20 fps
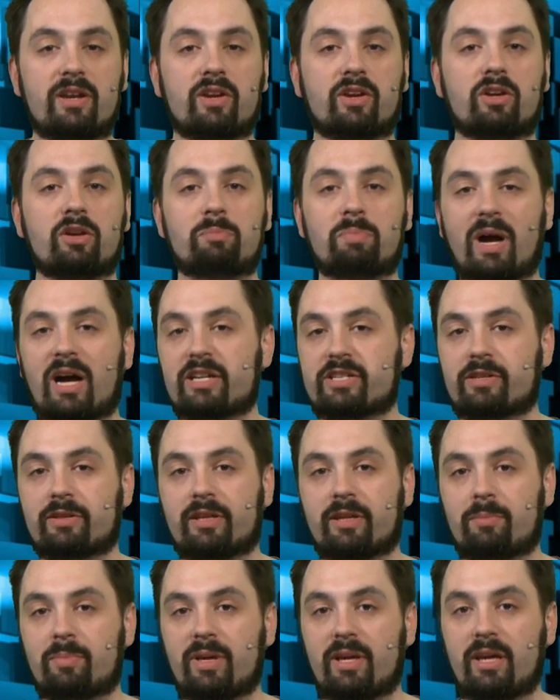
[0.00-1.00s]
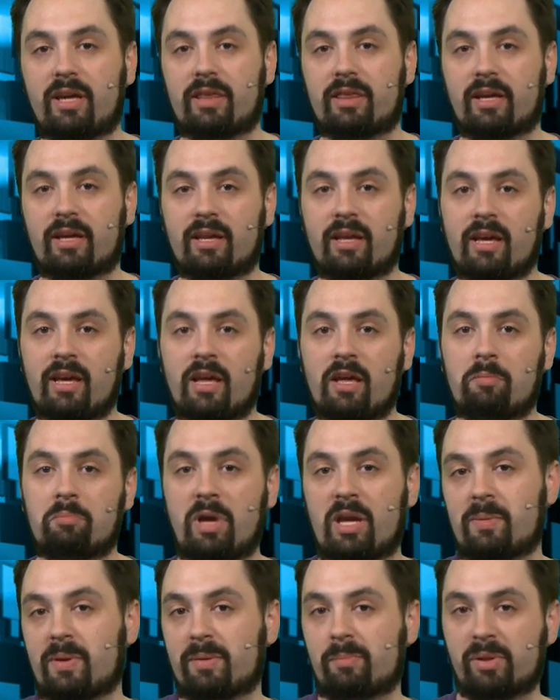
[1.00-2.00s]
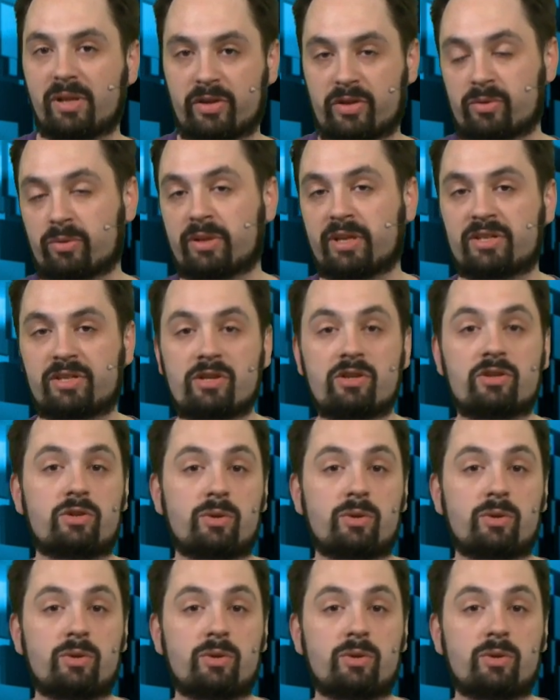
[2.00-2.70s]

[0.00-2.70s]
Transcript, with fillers: it could possibly be that maybe Blizzard listened